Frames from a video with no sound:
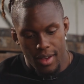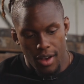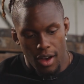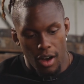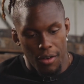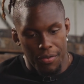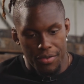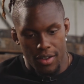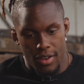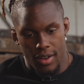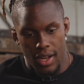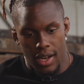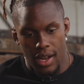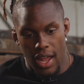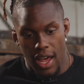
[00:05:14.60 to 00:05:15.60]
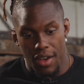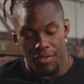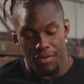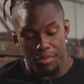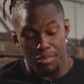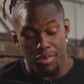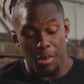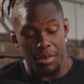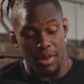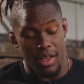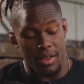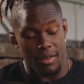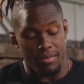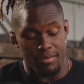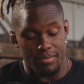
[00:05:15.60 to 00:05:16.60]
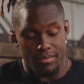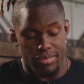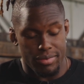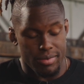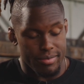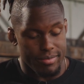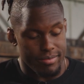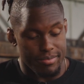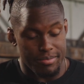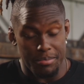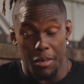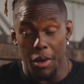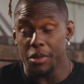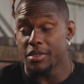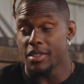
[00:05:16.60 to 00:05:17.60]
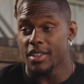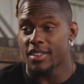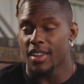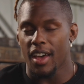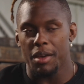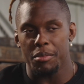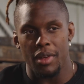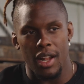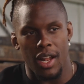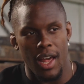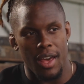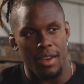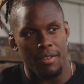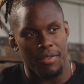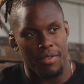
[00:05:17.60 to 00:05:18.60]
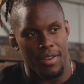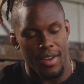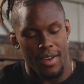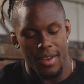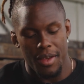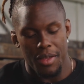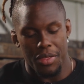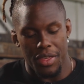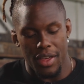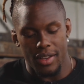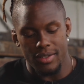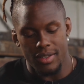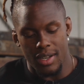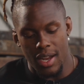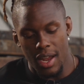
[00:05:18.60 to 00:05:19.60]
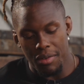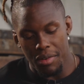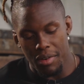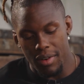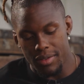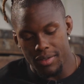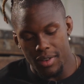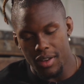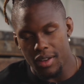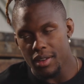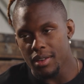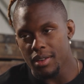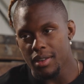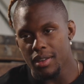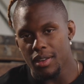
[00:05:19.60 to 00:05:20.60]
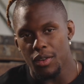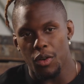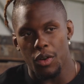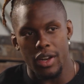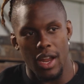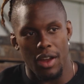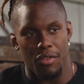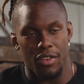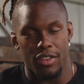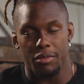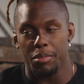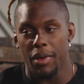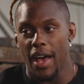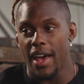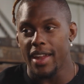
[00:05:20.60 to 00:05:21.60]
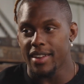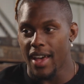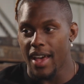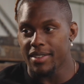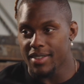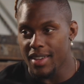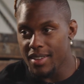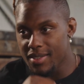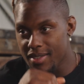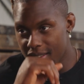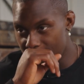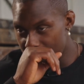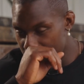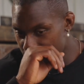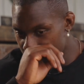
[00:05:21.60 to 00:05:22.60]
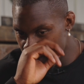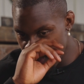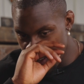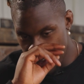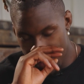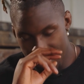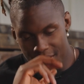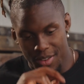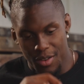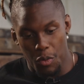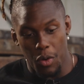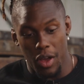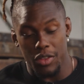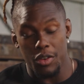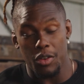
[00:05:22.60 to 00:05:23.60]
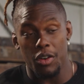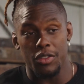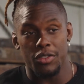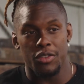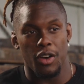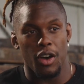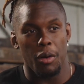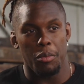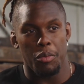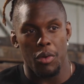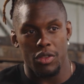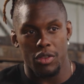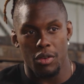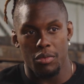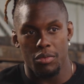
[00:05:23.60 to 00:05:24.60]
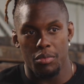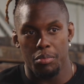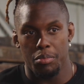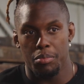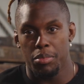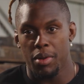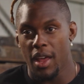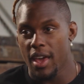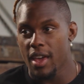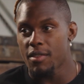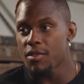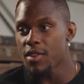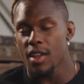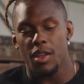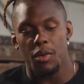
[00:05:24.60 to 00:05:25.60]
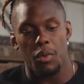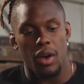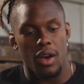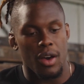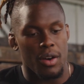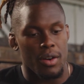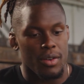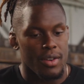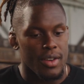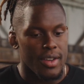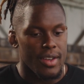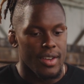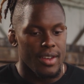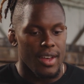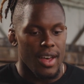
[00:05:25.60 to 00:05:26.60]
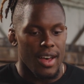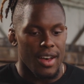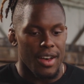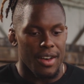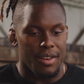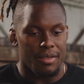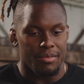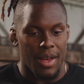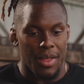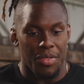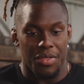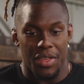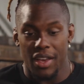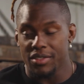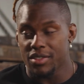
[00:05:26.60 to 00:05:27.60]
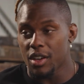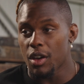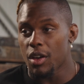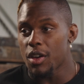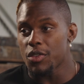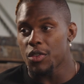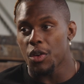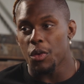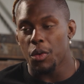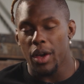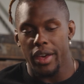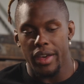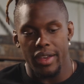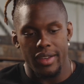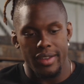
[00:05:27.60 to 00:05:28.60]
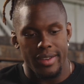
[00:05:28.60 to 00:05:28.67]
often in life, probably most of the time in life, things are never as good or never as bad as they seem. So when you're on top, when you're playing really well, and things are going your way,